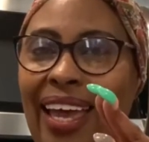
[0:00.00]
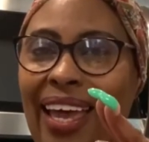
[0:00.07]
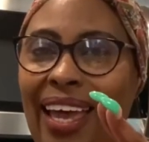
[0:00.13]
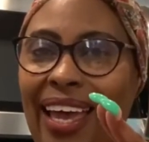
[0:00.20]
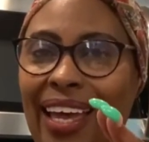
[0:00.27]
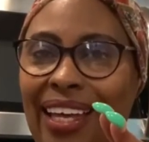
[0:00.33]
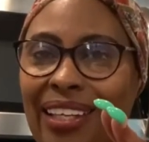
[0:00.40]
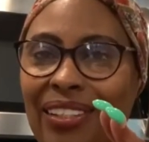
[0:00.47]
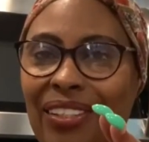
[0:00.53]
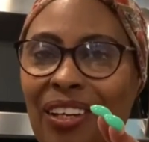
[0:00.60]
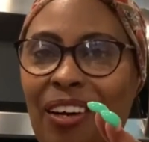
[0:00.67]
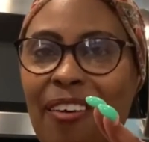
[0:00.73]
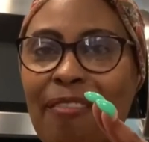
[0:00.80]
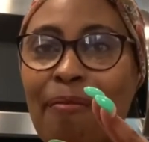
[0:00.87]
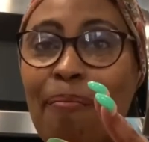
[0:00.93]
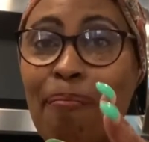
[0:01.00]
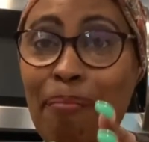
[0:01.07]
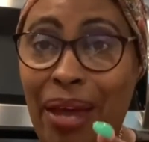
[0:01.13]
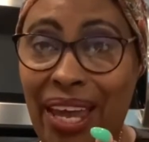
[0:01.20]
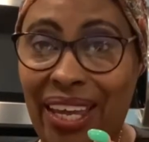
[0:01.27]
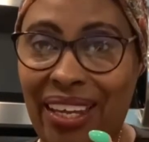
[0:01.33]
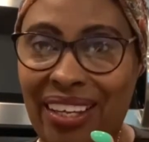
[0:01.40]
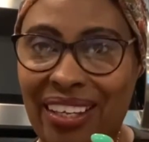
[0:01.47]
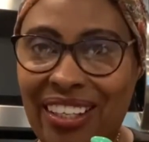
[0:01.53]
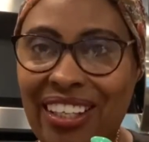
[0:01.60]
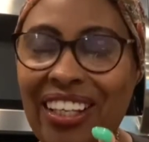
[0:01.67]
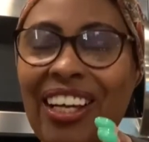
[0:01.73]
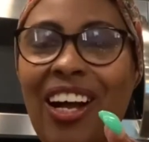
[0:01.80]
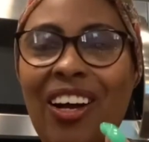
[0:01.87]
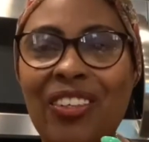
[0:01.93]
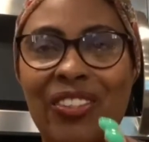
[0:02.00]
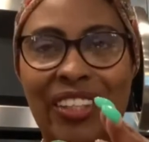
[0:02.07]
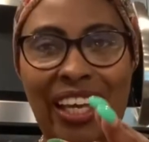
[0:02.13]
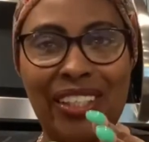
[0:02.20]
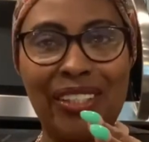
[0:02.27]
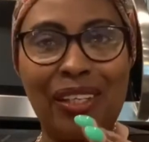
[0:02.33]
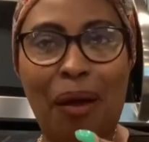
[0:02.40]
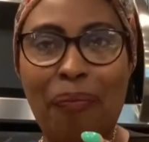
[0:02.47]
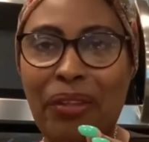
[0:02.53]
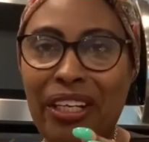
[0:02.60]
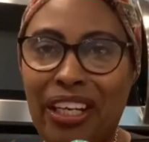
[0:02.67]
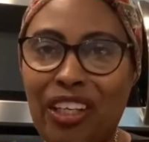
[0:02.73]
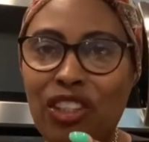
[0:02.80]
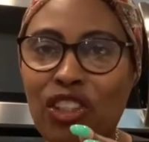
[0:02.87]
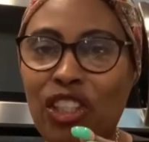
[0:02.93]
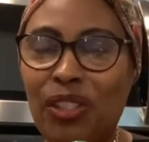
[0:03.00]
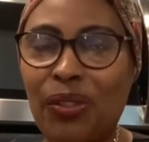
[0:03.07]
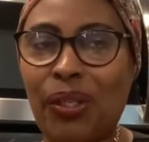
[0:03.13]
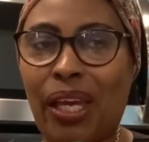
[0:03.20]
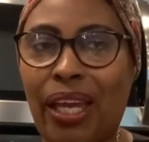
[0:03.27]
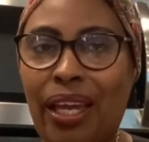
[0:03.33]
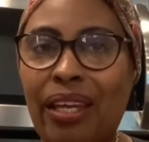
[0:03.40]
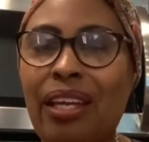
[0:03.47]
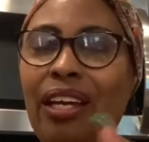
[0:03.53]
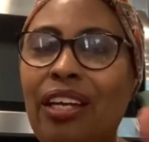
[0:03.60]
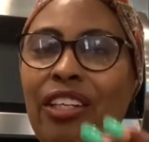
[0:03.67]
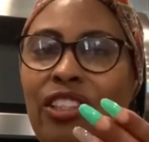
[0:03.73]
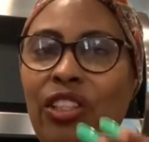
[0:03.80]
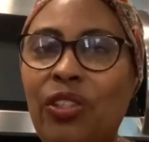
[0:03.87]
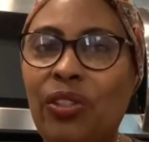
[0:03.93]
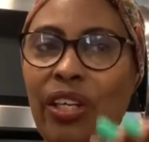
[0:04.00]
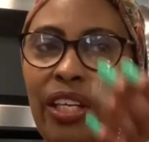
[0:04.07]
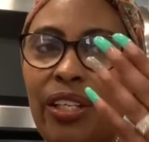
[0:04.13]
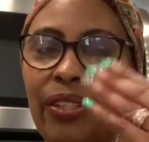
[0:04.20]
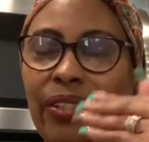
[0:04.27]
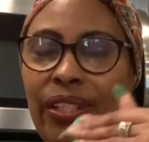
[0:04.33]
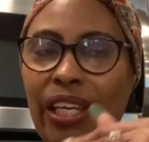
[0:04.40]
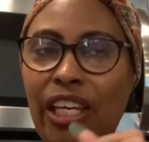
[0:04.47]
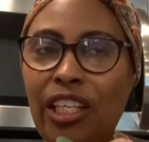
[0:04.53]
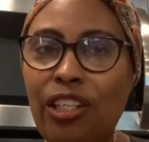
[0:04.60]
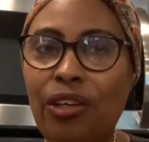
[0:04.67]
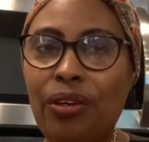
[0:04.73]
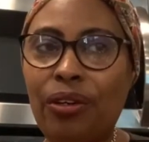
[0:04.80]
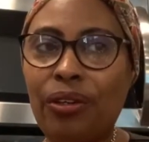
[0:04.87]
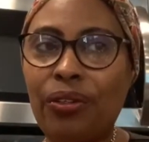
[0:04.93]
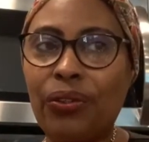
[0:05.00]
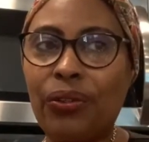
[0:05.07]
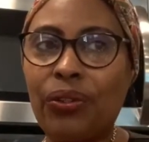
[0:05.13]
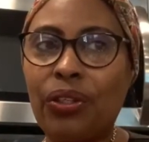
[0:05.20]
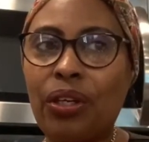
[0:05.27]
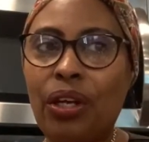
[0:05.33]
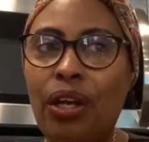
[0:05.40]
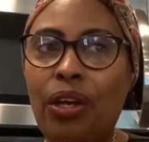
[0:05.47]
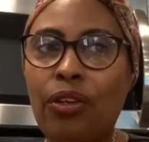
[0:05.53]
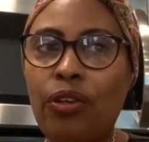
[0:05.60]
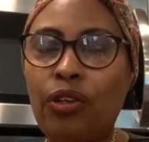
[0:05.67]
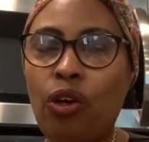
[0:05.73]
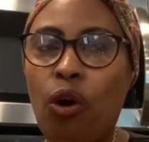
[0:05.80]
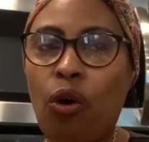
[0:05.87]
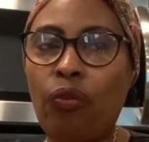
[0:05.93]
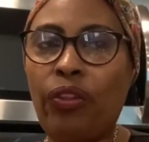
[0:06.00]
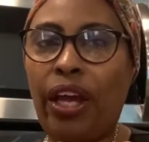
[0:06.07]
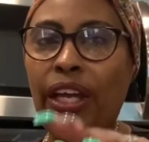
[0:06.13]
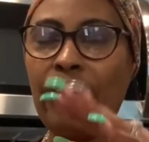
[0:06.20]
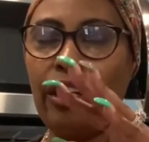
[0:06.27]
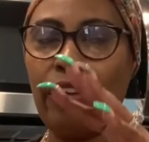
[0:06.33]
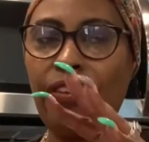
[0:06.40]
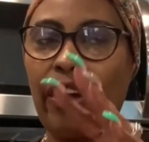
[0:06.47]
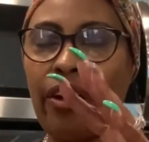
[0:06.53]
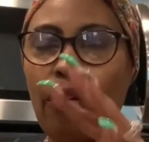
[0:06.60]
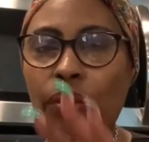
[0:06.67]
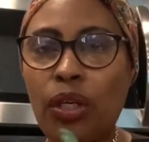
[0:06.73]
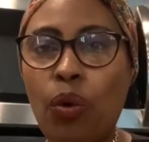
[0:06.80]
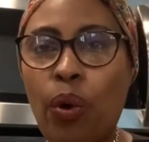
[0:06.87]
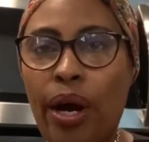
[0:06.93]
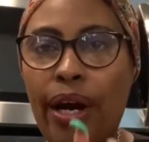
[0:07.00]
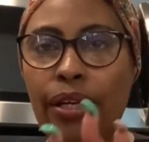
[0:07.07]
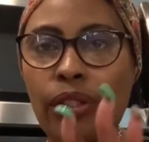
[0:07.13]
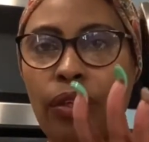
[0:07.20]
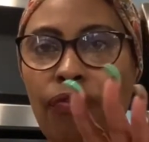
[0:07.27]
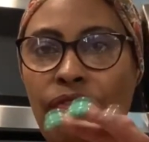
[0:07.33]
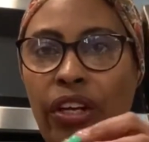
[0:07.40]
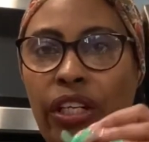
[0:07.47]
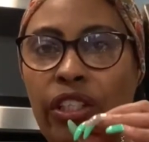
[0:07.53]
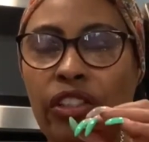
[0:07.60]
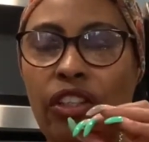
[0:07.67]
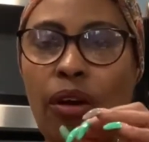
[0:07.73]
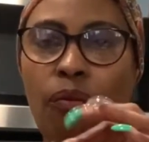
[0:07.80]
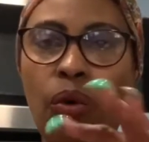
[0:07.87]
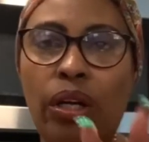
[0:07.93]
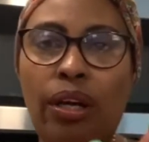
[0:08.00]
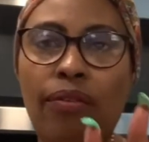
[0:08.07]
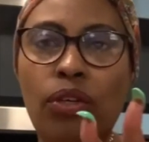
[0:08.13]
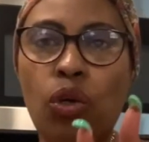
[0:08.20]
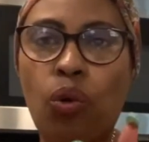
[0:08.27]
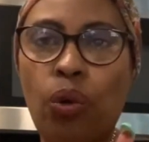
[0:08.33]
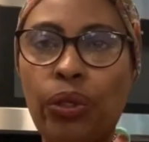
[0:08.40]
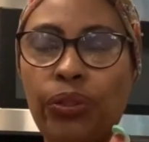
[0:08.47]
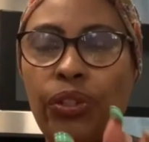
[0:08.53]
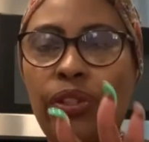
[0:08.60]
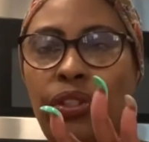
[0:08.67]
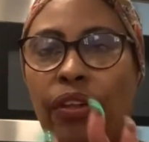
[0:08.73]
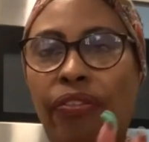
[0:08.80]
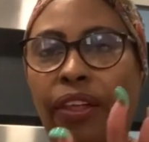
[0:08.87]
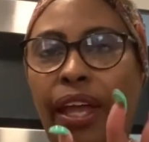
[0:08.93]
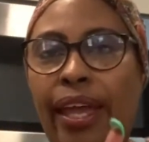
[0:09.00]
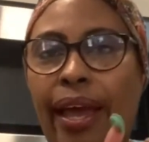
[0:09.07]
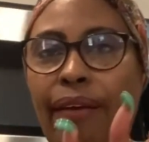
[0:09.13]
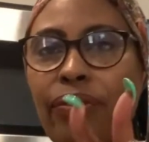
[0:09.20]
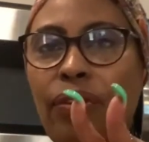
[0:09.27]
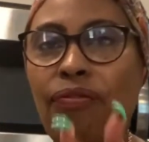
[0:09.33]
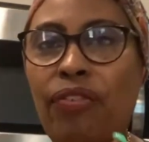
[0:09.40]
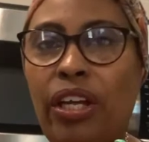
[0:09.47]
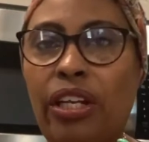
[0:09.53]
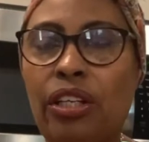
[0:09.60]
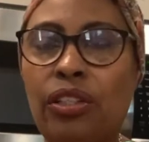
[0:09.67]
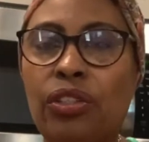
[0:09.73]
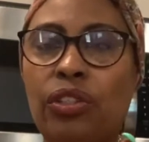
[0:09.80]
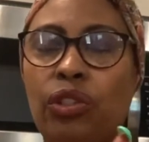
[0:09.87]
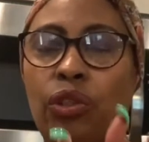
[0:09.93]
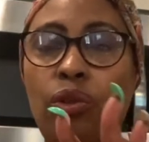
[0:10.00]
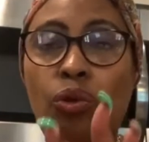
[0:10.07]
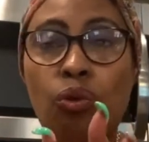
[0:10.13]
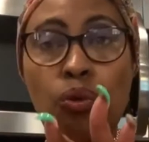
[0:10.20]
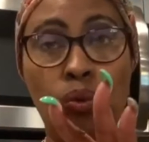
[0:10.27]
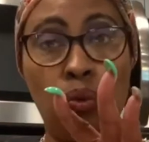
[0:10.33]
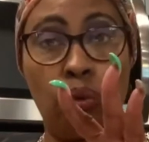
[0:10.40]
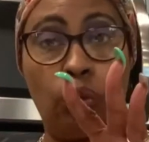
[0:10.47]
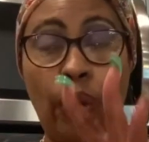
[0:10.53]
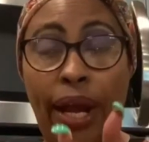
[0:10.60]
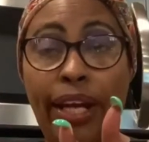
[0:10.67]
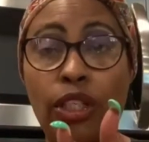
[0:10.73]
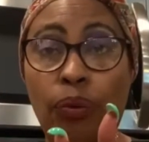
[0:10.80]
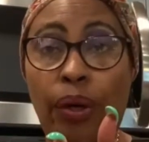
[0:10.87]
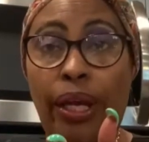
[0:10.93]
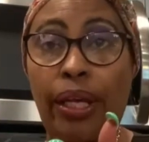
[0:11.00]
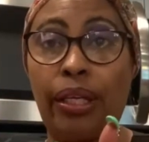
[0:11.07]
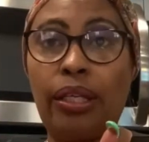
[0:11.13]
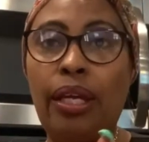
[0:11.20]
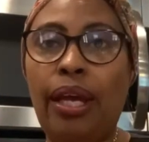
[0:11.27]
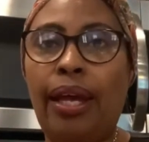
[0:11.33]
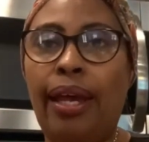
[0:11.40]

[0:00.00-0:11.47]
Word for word: as of May, because that's something else she said. She said as seniors, you know, they, they're required to finish up whatever courses that they have to finish to graduate.